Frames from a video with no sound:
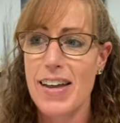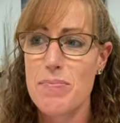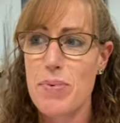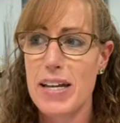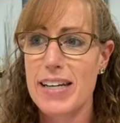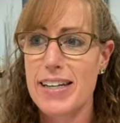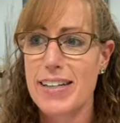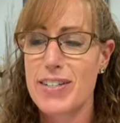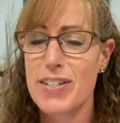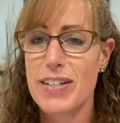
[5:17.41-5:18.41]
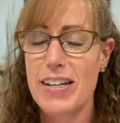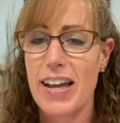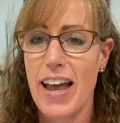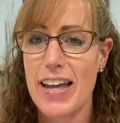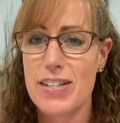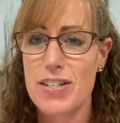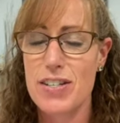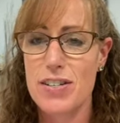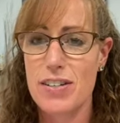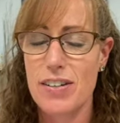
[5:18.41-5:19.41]
But she's
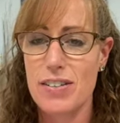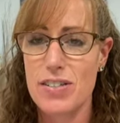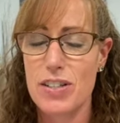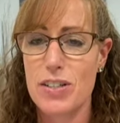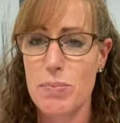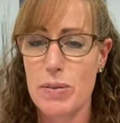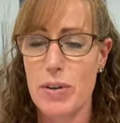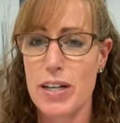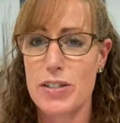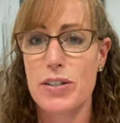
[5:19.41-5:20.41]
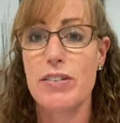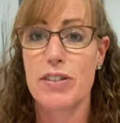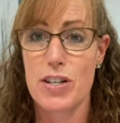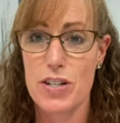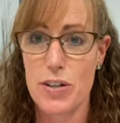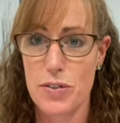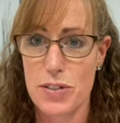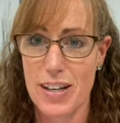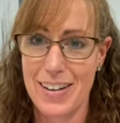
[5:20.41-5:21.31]
been wearing two different shoes.